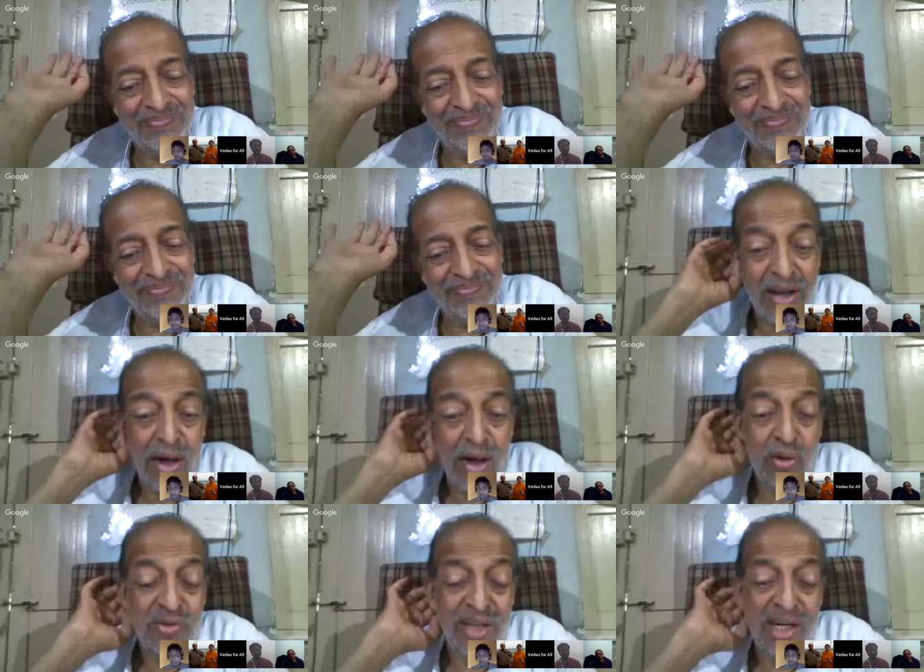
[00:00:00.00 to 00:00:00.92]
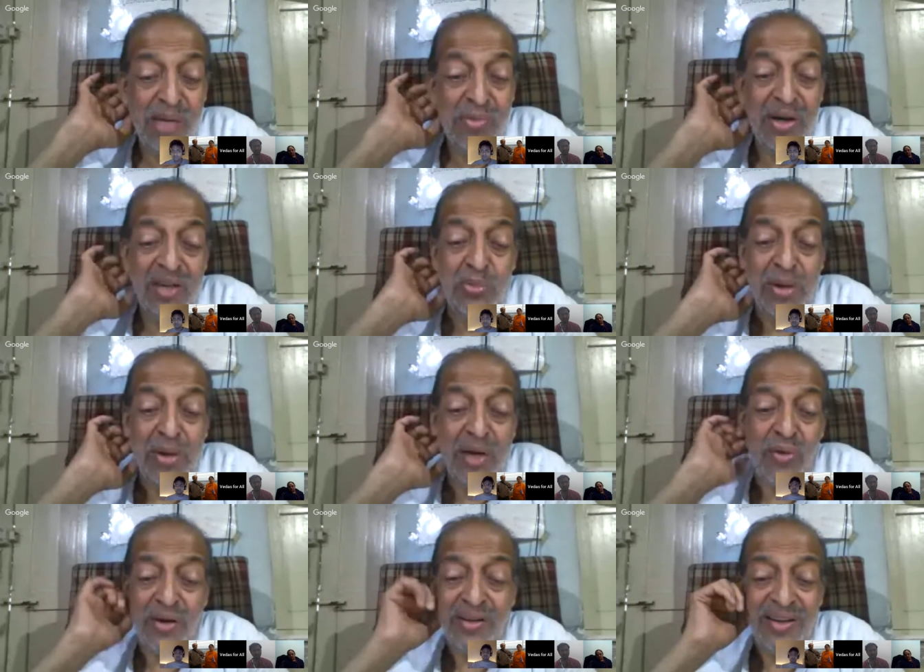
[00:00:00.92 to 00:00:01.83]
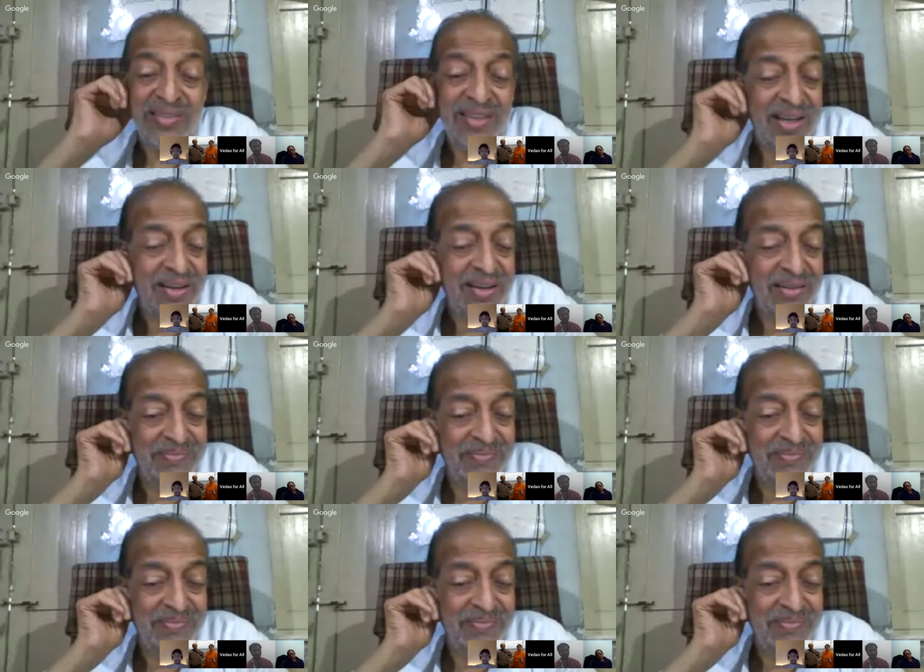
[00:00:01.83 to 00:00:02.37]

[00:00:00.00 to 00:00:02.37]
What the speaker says: I cannot use anybody's brain for that sake.